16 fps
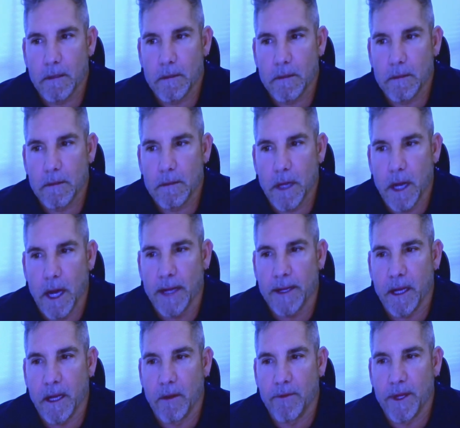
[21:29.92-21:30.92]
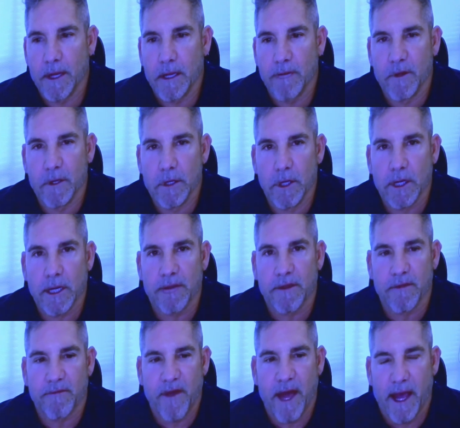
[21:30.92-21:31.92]
I know that if you look at
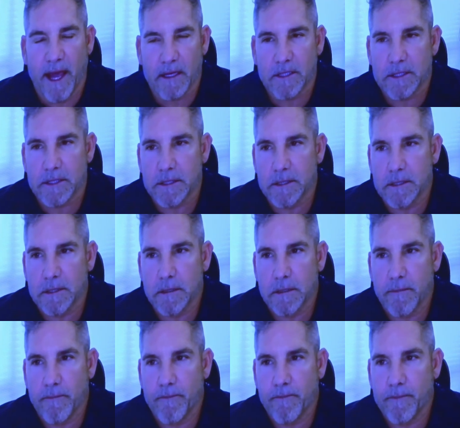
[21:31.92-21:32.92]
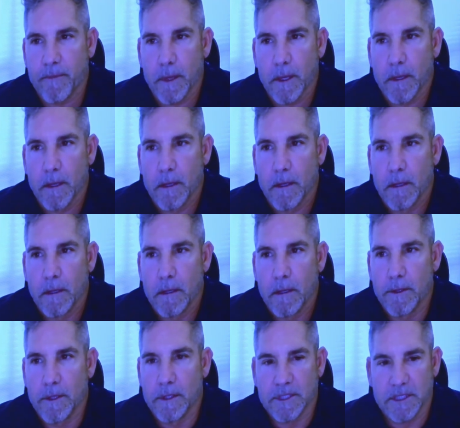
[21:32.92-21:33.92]
the facts,
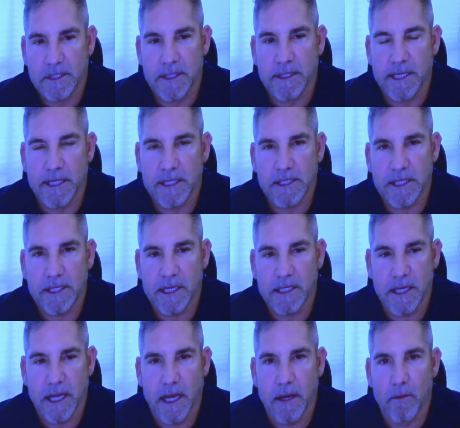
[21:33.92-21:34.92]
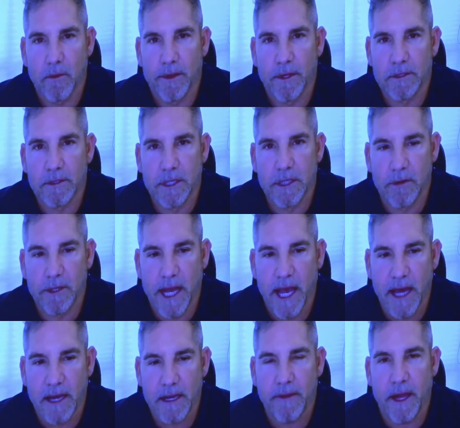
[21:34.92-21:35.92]
the statistics say when there's no
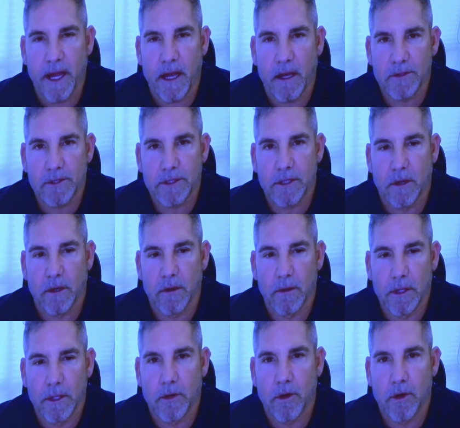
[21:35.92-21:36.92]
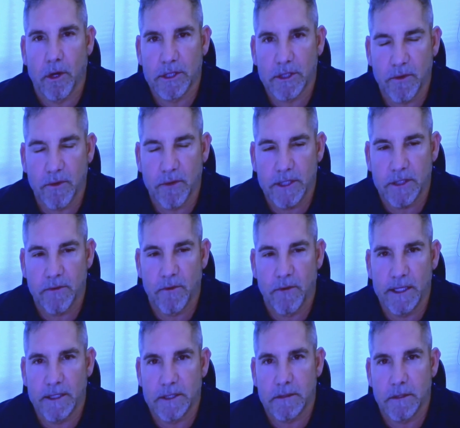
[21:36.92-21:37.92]
dad in the household, incarceration
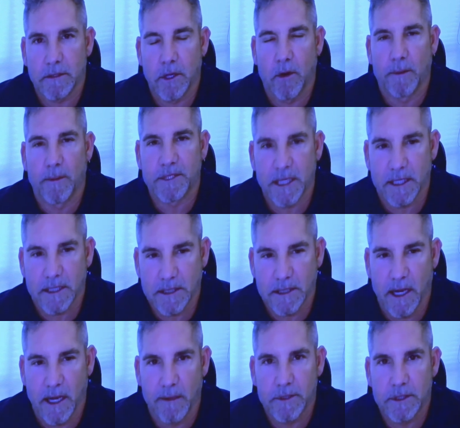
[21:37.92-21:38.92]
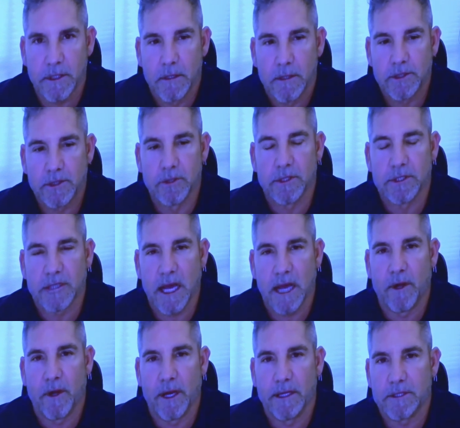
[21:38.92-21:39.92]
rates go up 6 times,
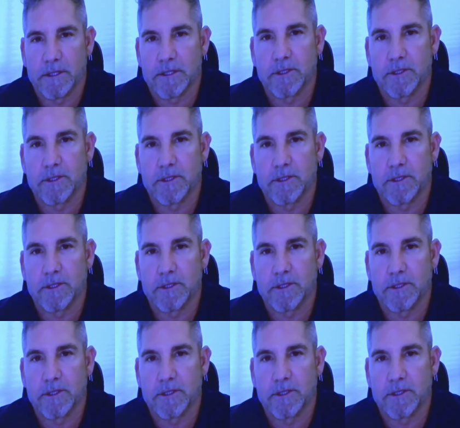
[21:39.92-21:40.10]
suicide rates